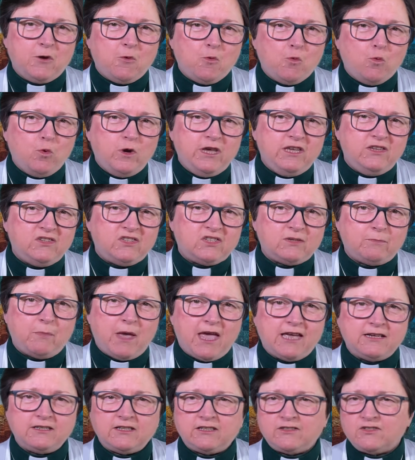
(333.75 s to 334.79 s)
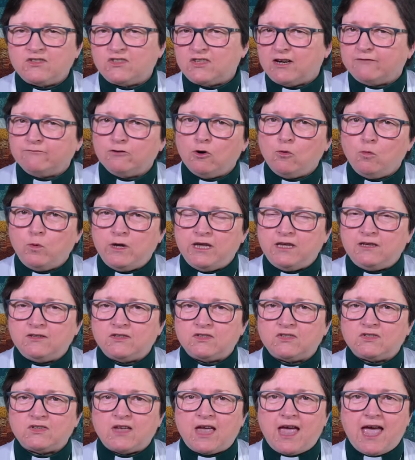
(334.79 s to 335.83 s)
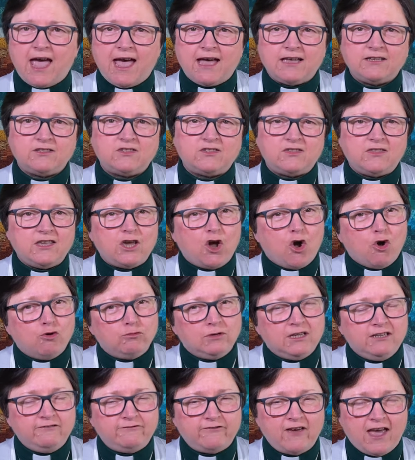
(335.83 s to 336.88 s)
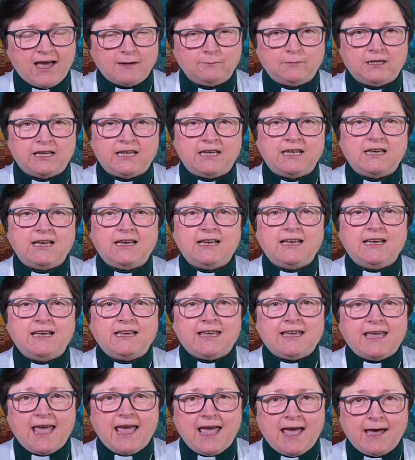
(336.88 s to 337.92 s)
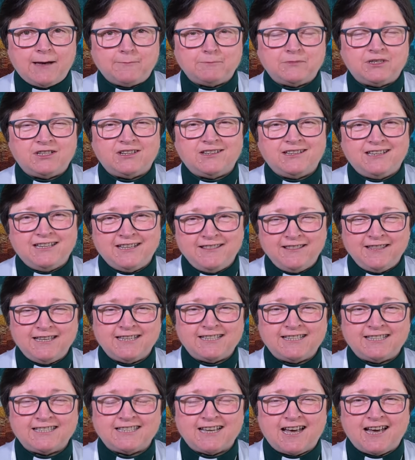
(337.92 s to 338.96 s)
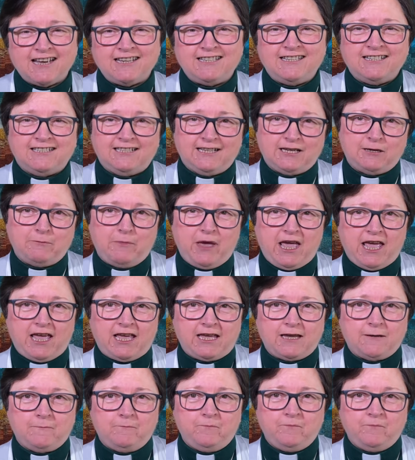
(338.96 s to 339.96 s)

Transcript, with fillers: we spent several weeks as the only family camped in this idyllic bay.